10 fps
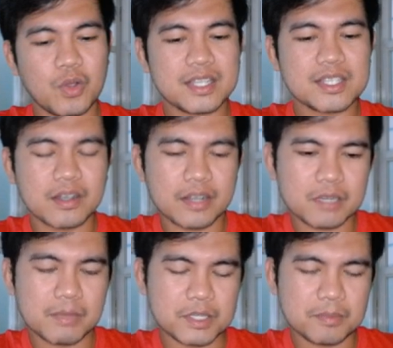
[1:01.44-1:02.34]
So I
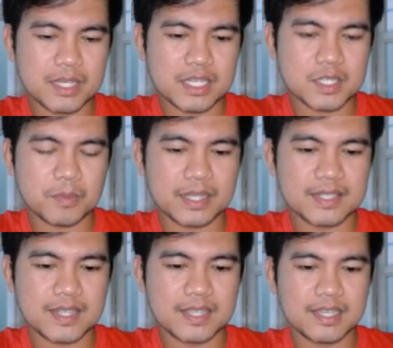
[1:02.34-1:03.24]
started my speech
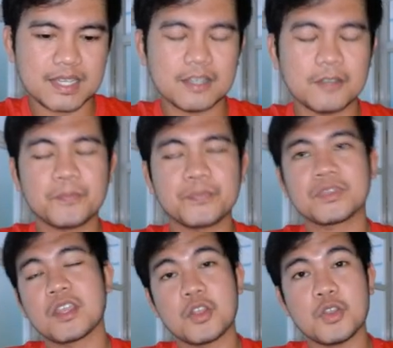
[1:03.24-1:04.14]
by saying,
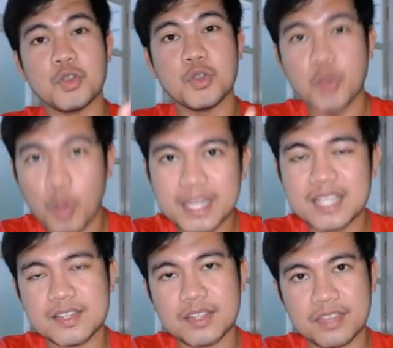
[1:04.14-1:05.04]

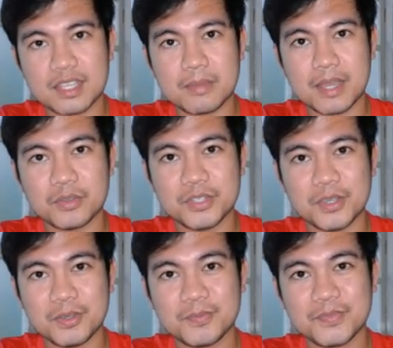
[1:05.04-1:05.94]
Nobody is thinking about
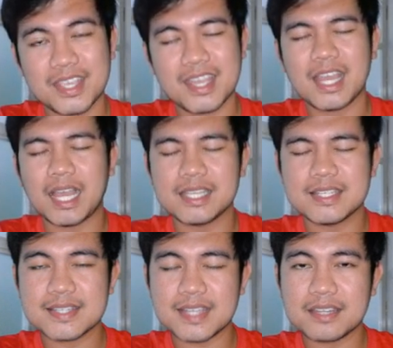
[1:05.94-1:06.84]
you.
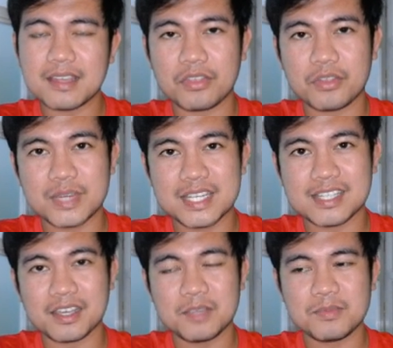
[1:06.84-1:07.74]
I said that
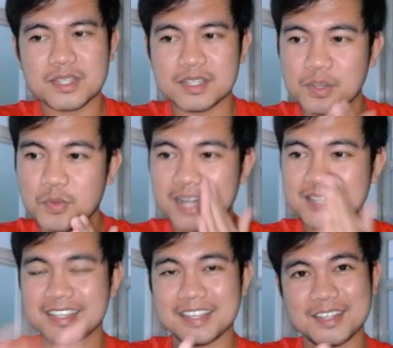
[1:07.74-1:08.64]
three times,
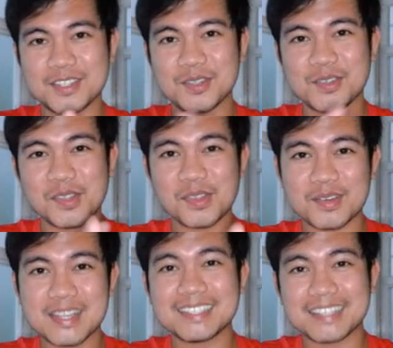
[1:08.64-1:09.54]
directed to the
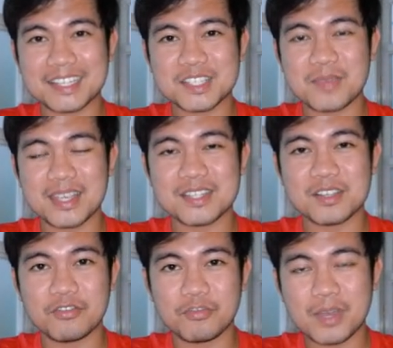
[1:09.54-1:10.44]
three
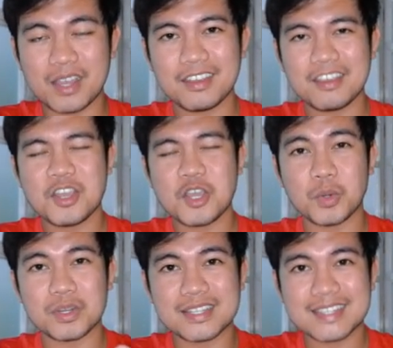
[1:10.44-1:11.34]
classmates of mine
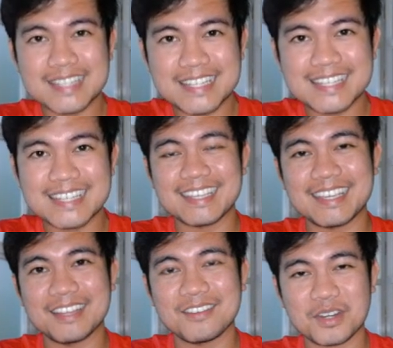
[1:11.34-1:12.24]
who were
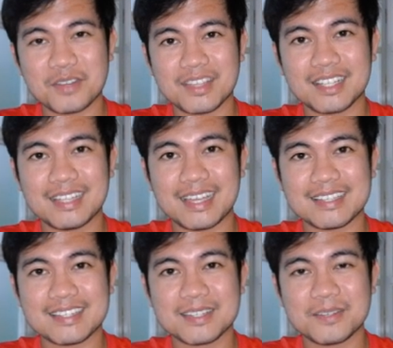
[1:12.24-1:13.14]
sitting in front of the
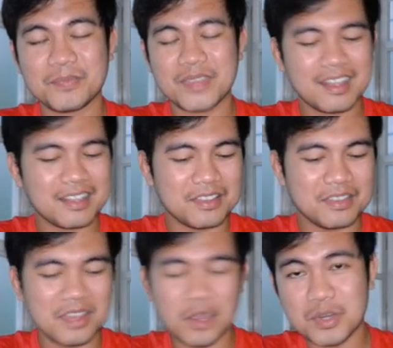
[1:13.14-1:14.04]
class.
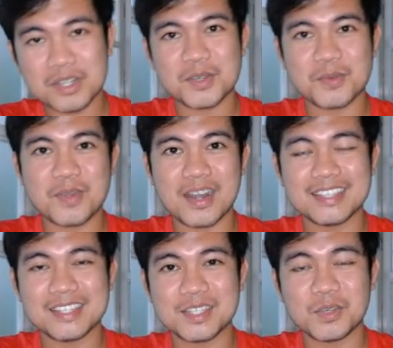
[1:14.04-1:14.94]
They were
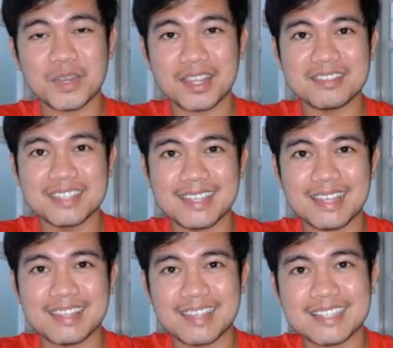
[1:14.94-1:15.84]
surprised when I
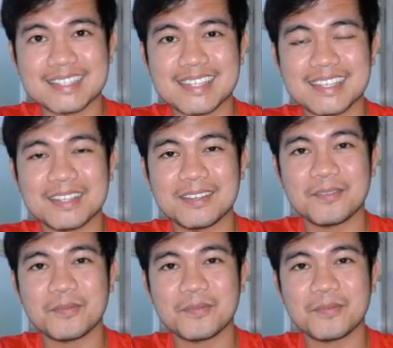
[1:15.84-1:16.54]
did uh, that.